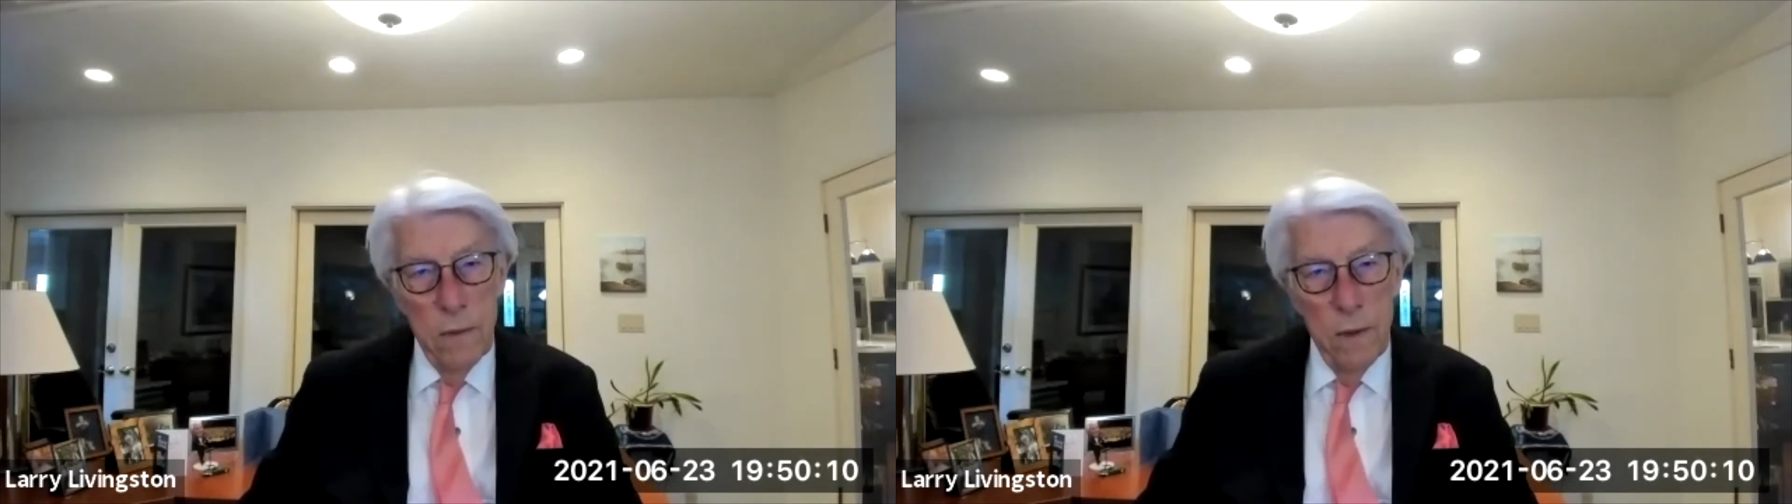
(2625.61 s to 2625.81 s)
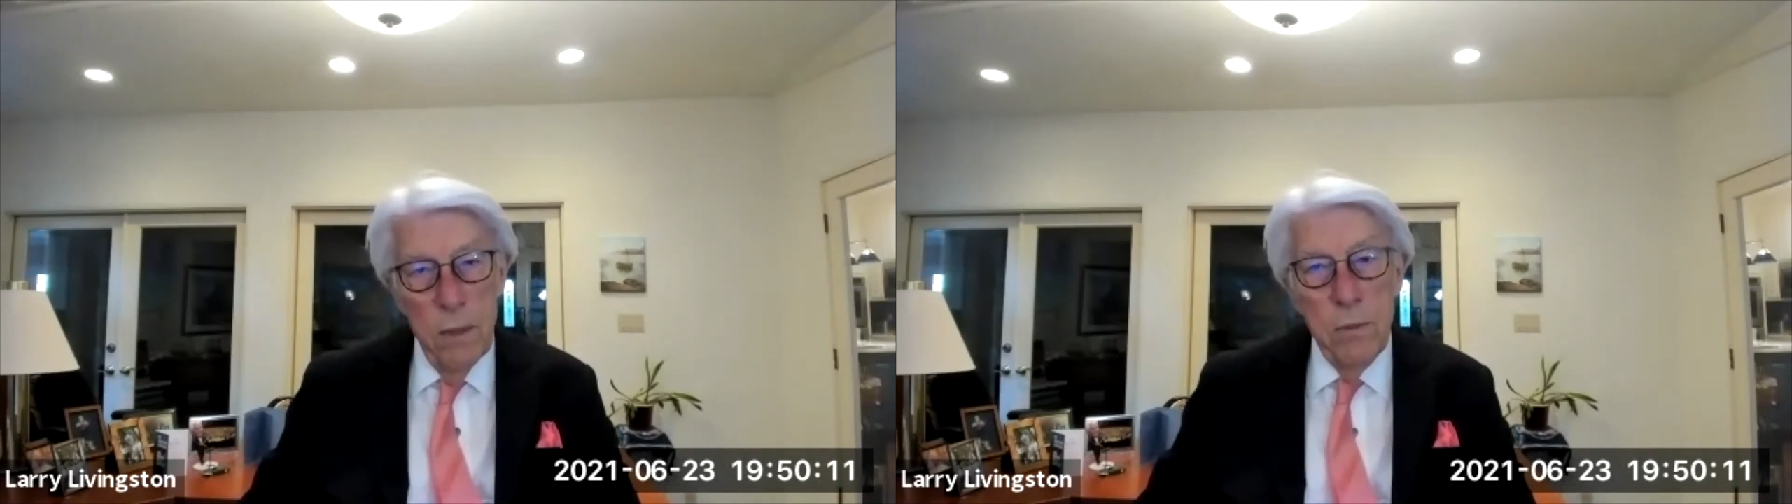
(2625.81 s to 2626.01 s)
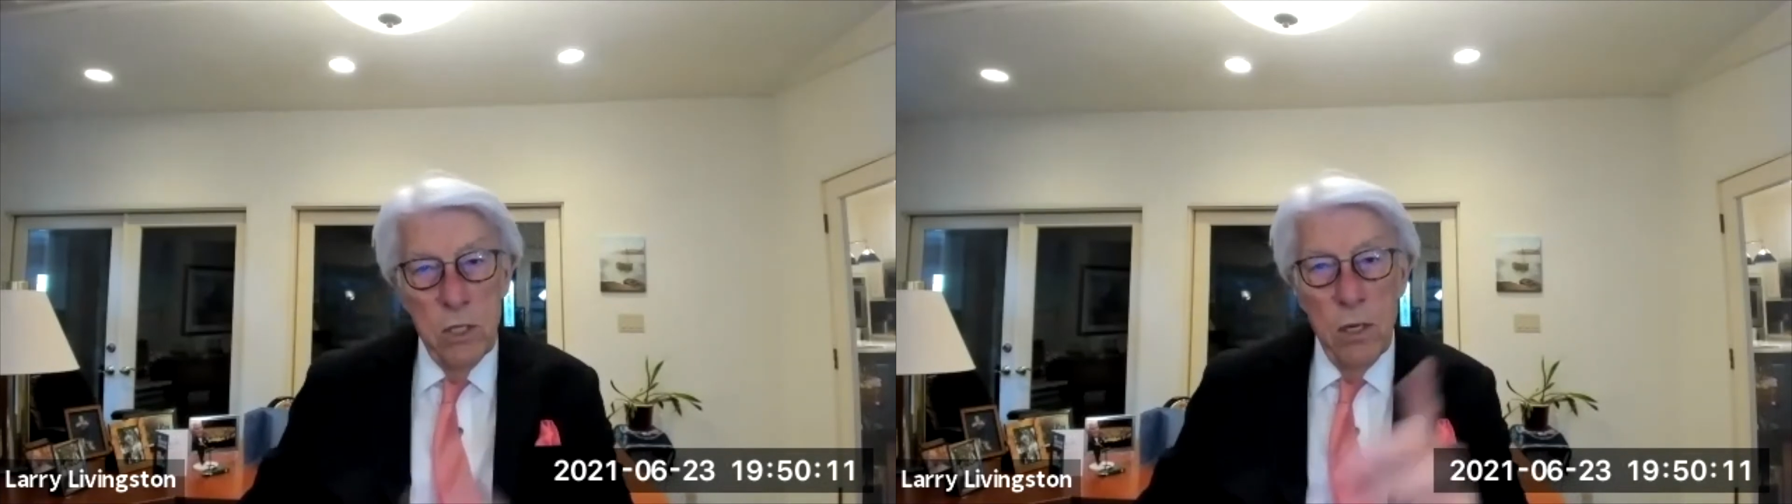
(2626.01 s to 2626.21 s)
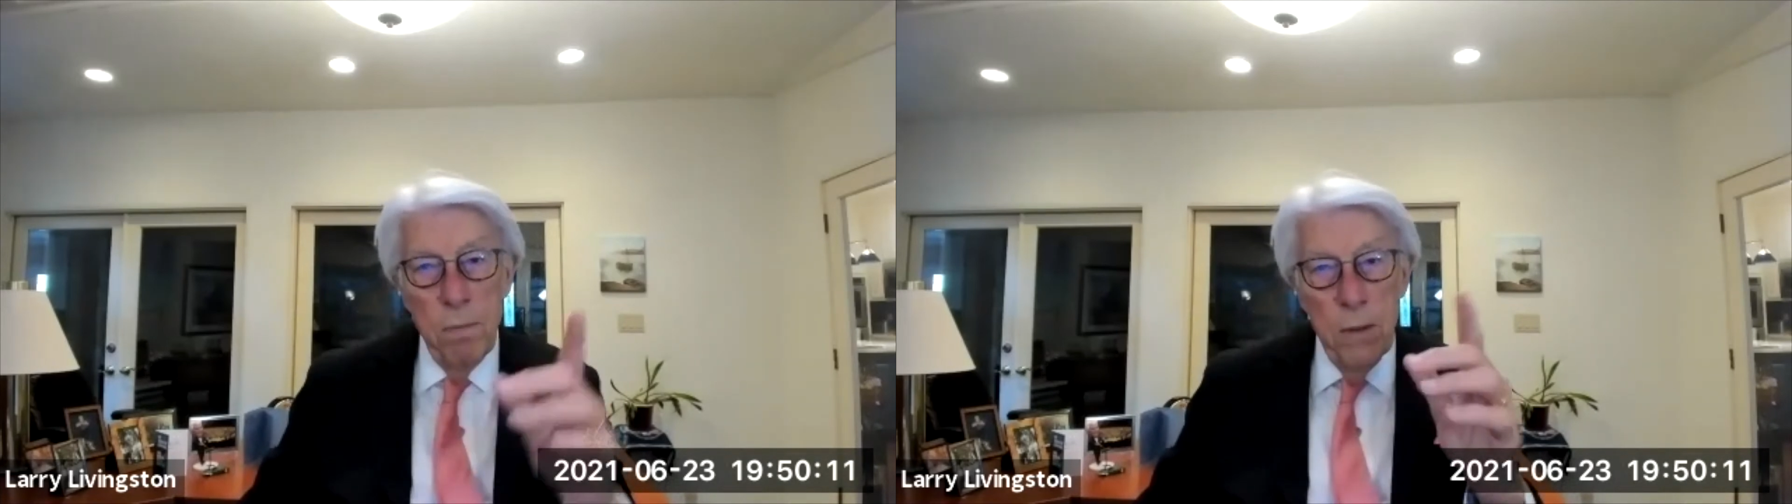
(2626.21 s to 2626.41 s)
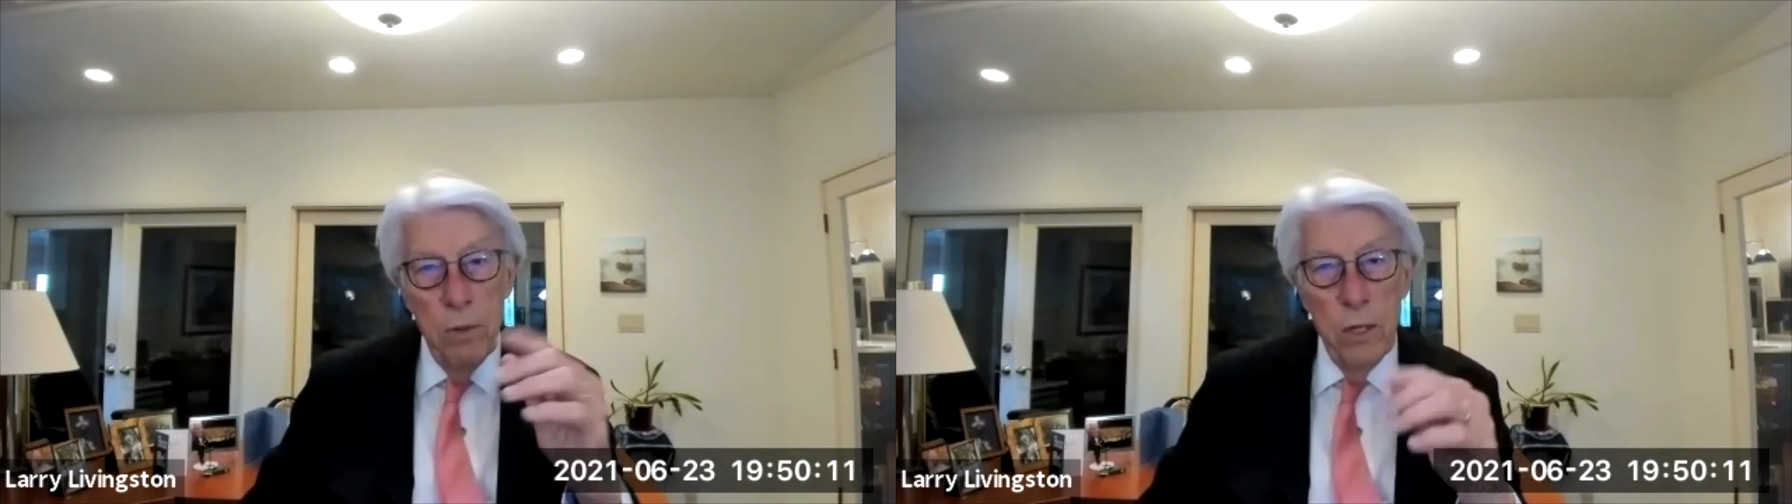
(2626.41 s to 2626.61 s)
maybe some
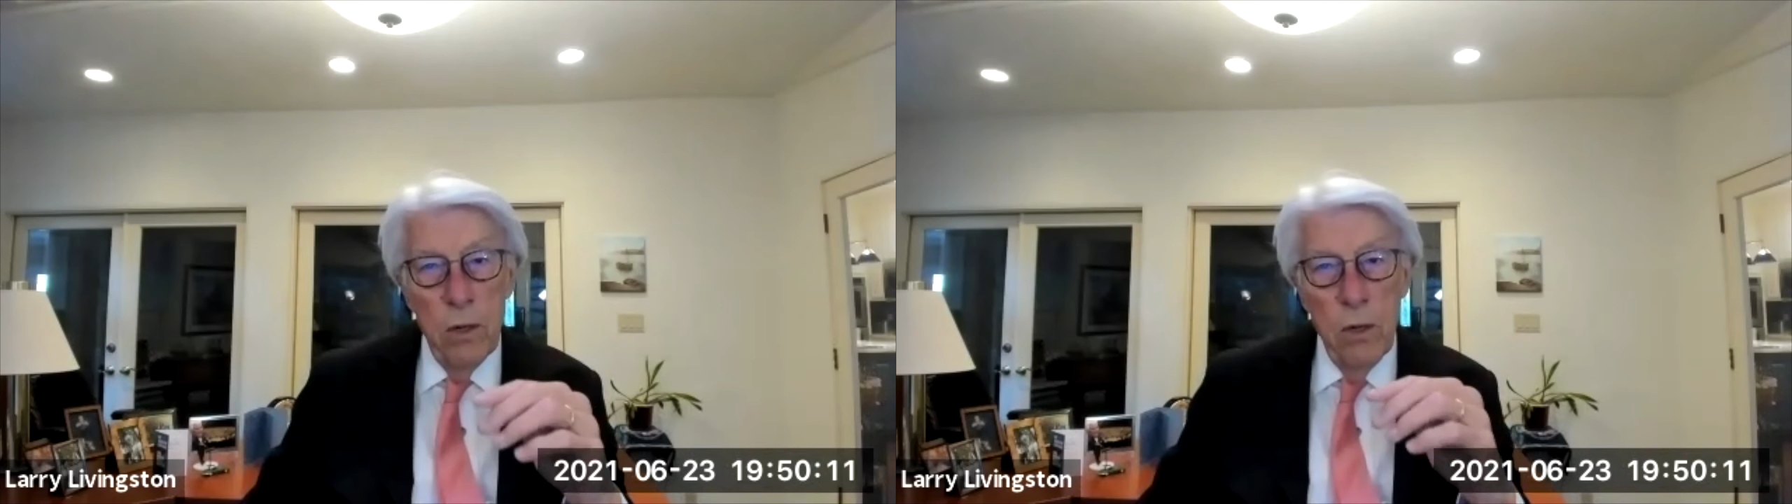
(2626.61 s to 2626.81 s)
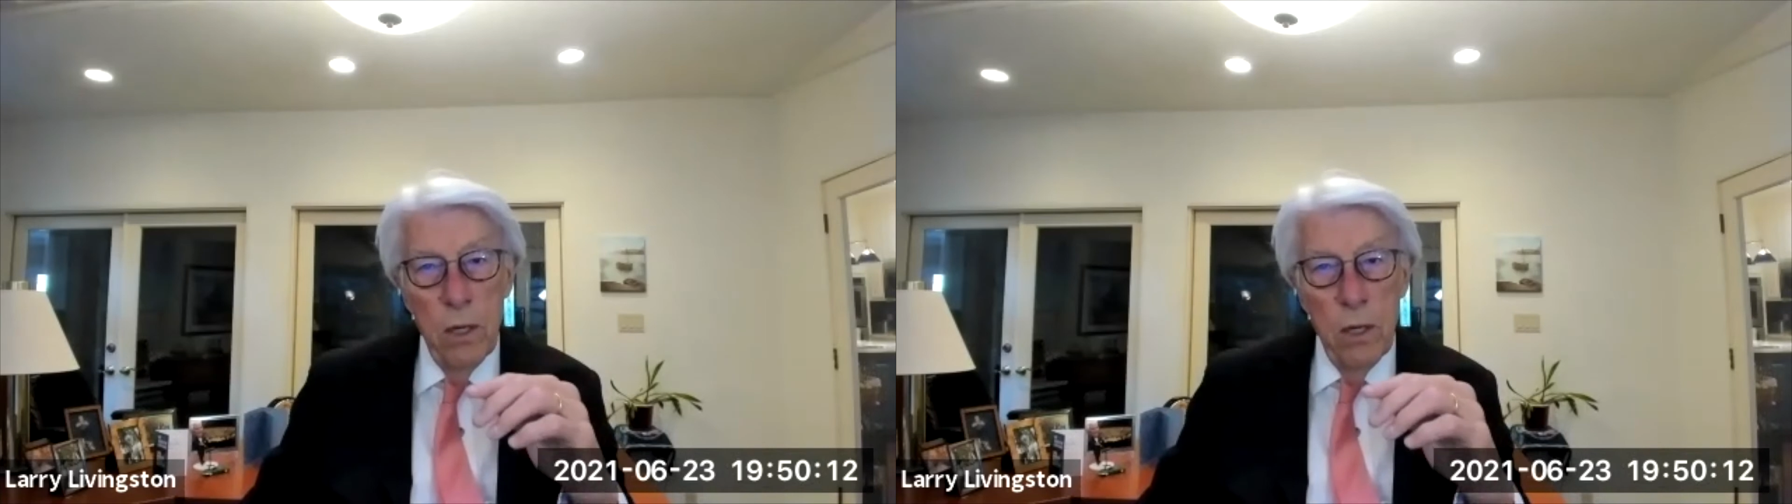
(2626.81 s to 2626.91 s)
people here,